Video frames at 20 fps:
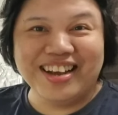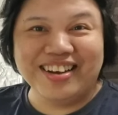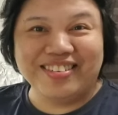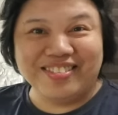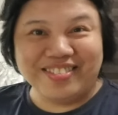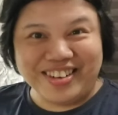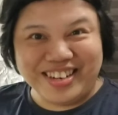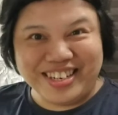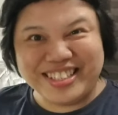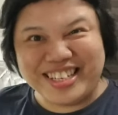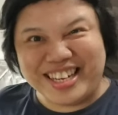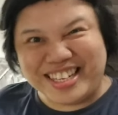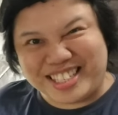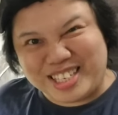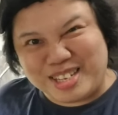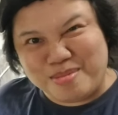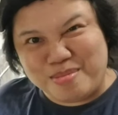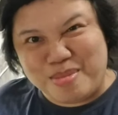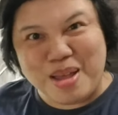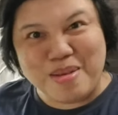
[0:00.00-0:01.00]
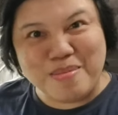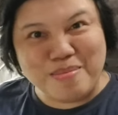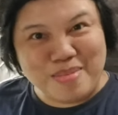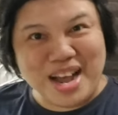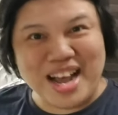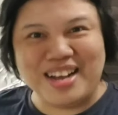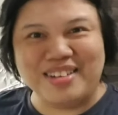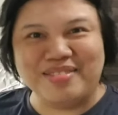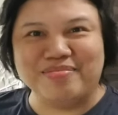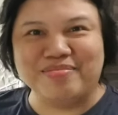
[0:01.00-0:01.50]
Well, that's my
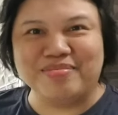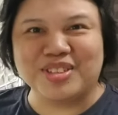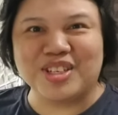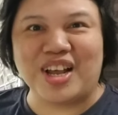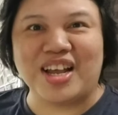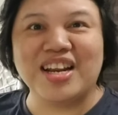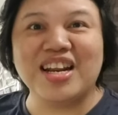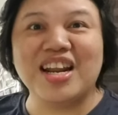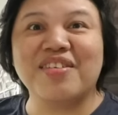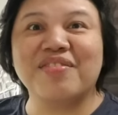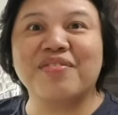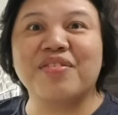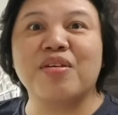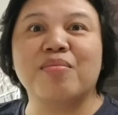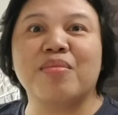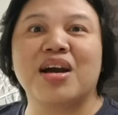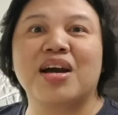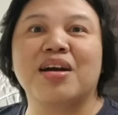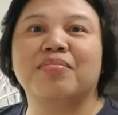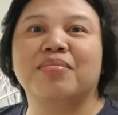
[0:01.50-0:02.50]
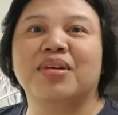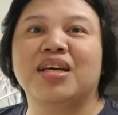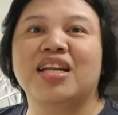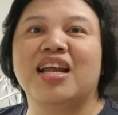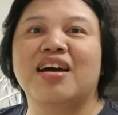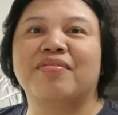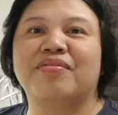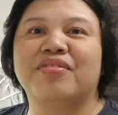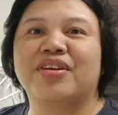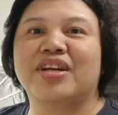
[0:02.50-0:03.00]
mom. I love you, mom. I
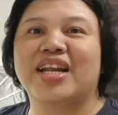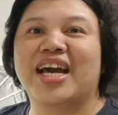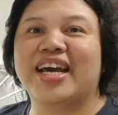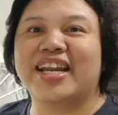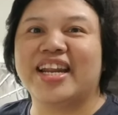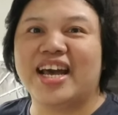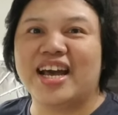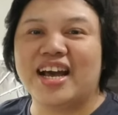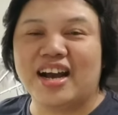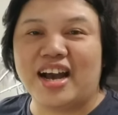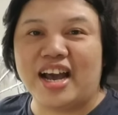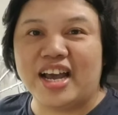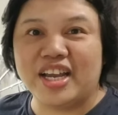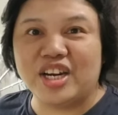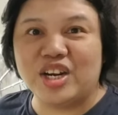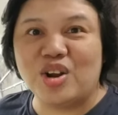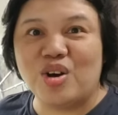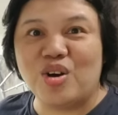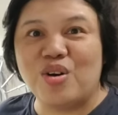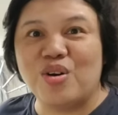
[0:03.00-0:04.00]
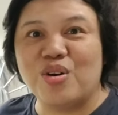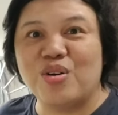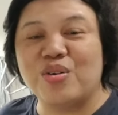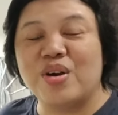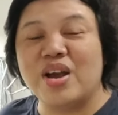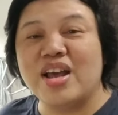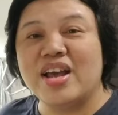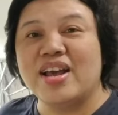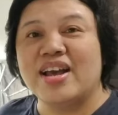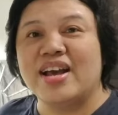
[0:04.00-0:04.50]
love you, nanang. I
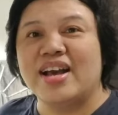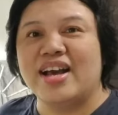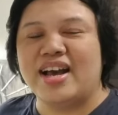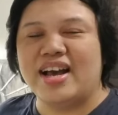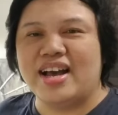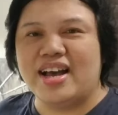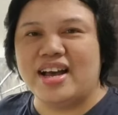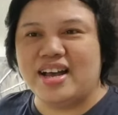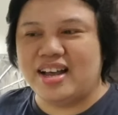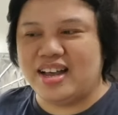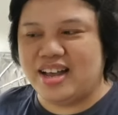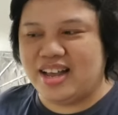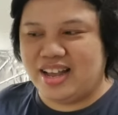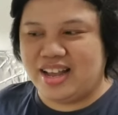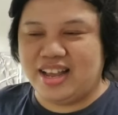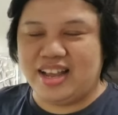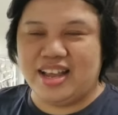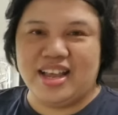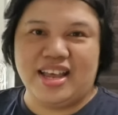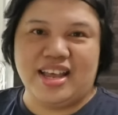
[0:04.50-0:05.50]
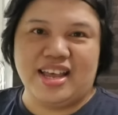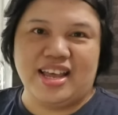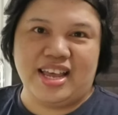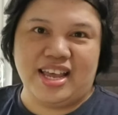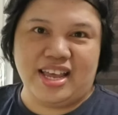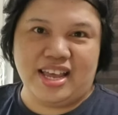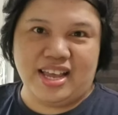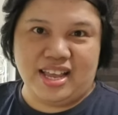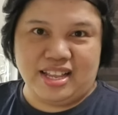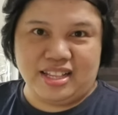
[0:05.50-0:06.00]
know.
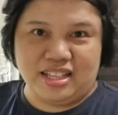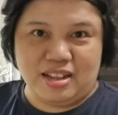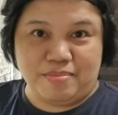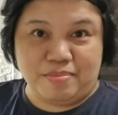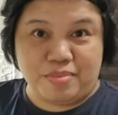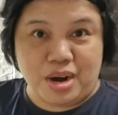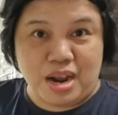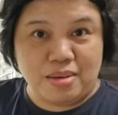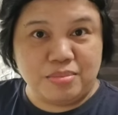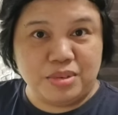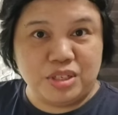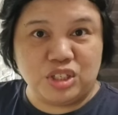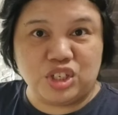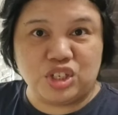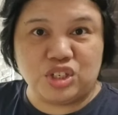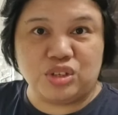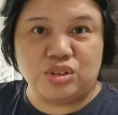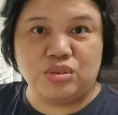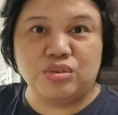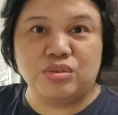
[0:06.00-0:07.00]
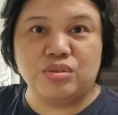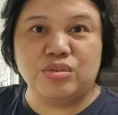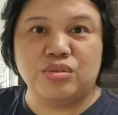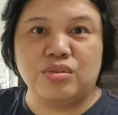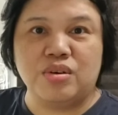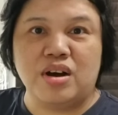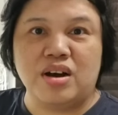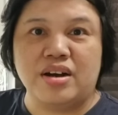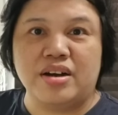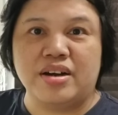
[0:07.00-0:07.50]
And the province too,
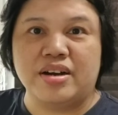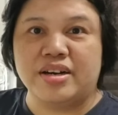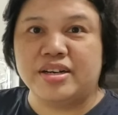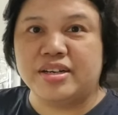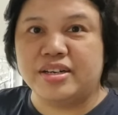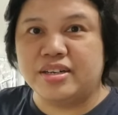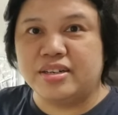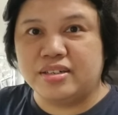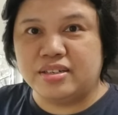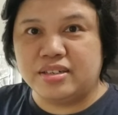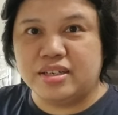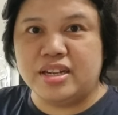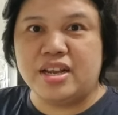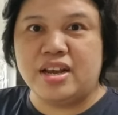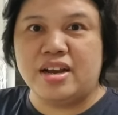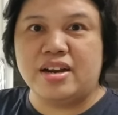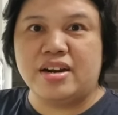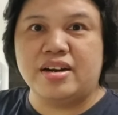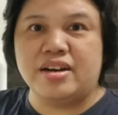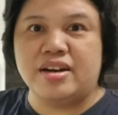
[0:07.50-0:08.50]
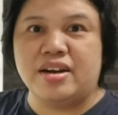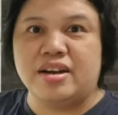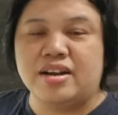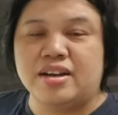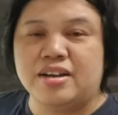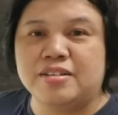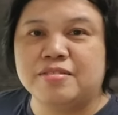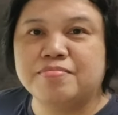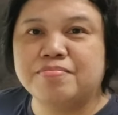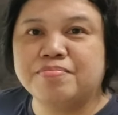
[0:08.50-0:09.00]
they
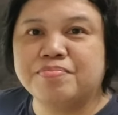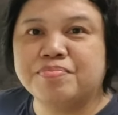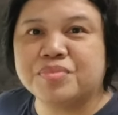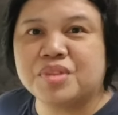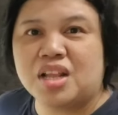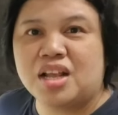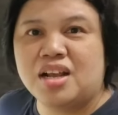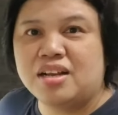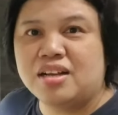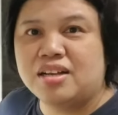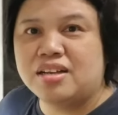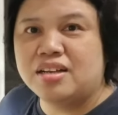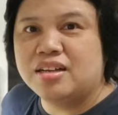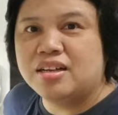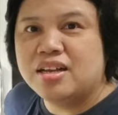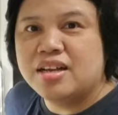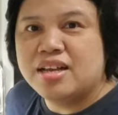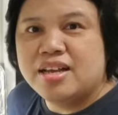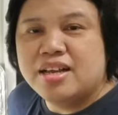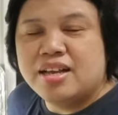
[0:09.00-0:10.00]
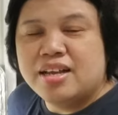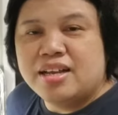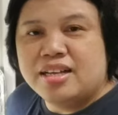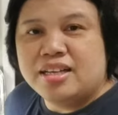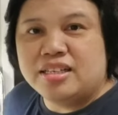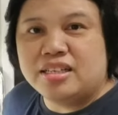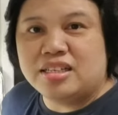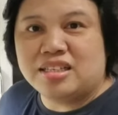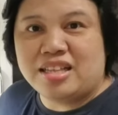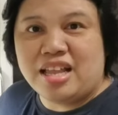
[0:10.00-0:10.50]
are
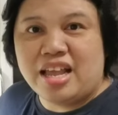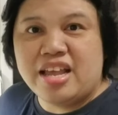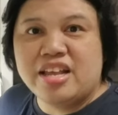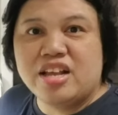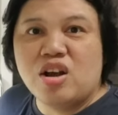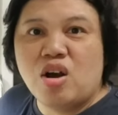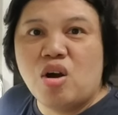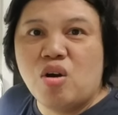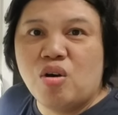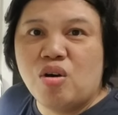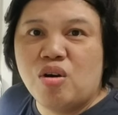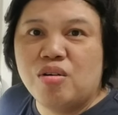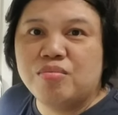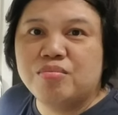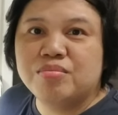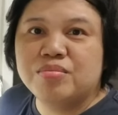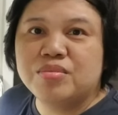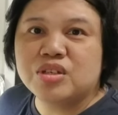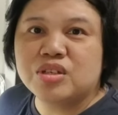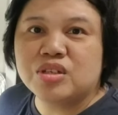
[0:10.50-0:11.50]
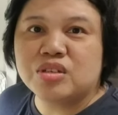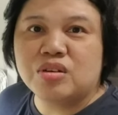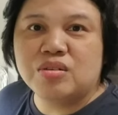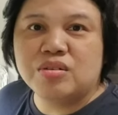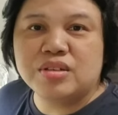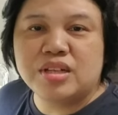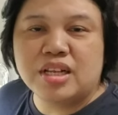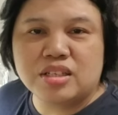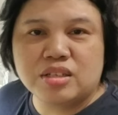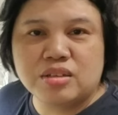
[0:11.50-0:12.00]
staying home.
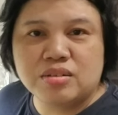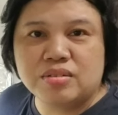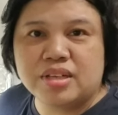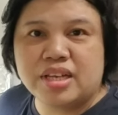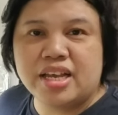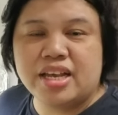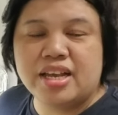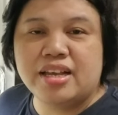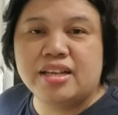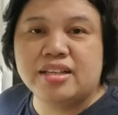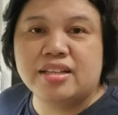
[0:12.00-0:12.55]
So that's okay.